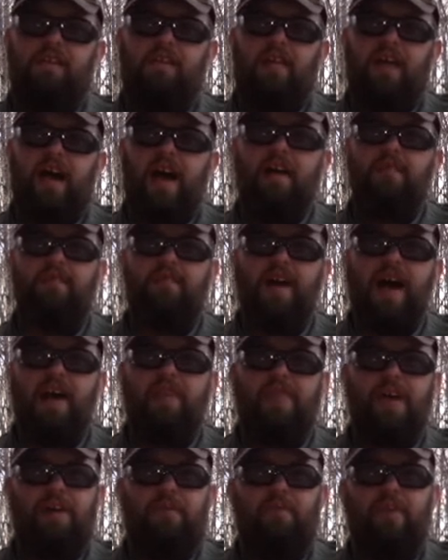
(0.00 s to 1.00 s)
I
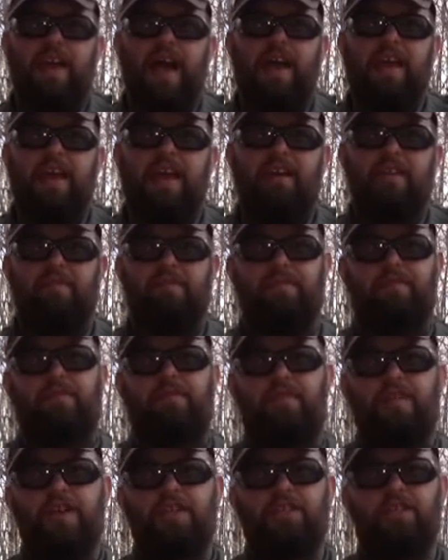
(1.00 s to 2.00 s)
find that when I eat
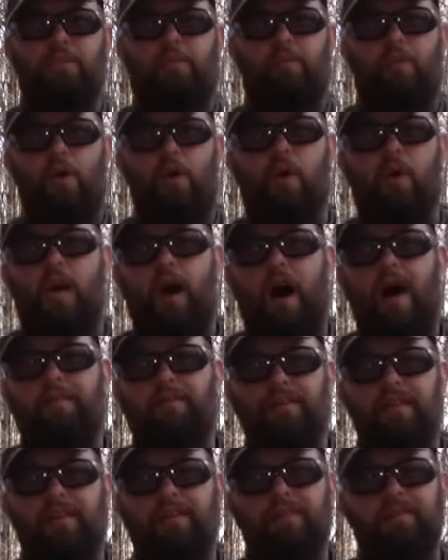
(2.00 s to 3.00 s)
fish more
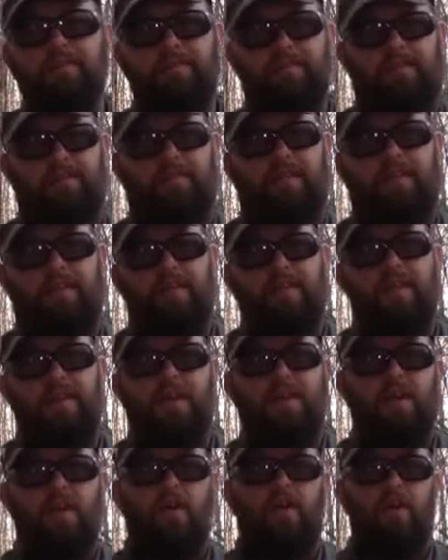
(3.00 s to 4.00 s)
often,
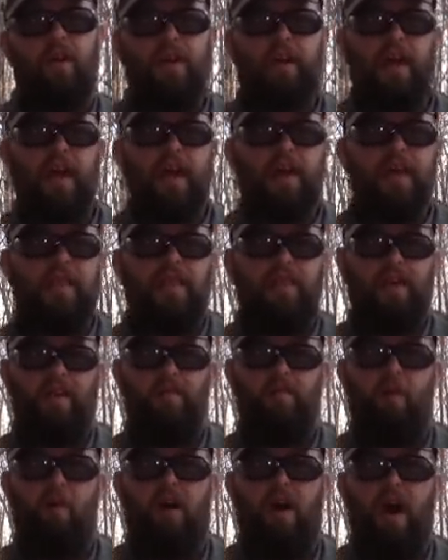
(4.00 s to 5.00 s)
or anything
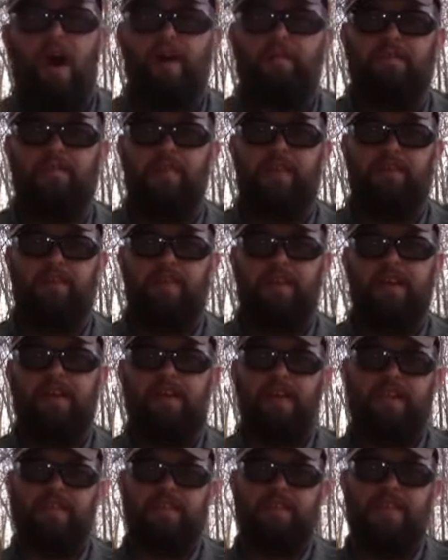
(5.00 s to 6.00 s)
more often, it
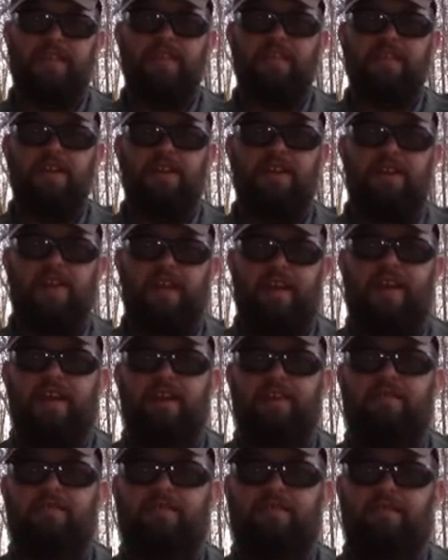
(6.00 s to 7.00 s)
gets easier to
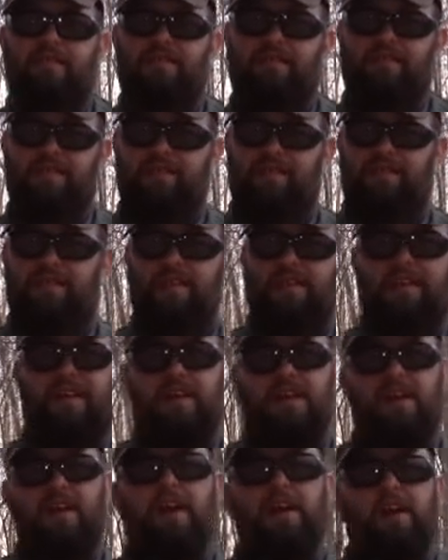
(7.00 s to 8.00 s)
eat.
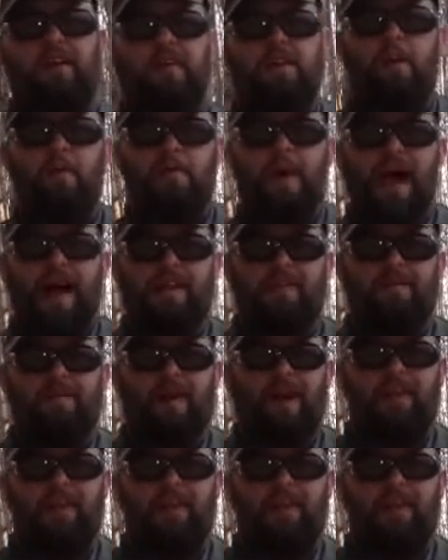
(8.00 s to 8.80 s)
Go back to my